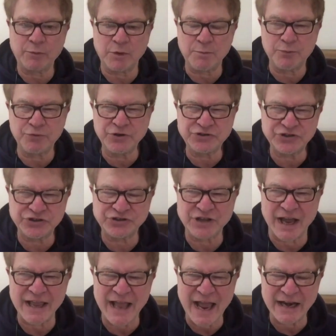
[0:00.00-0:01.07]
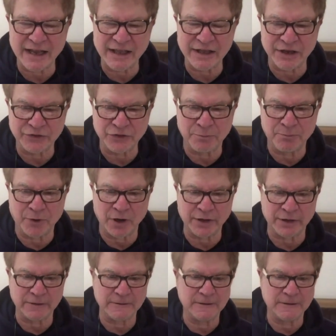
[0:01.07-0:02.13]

when Princess Diana kicked the bucket.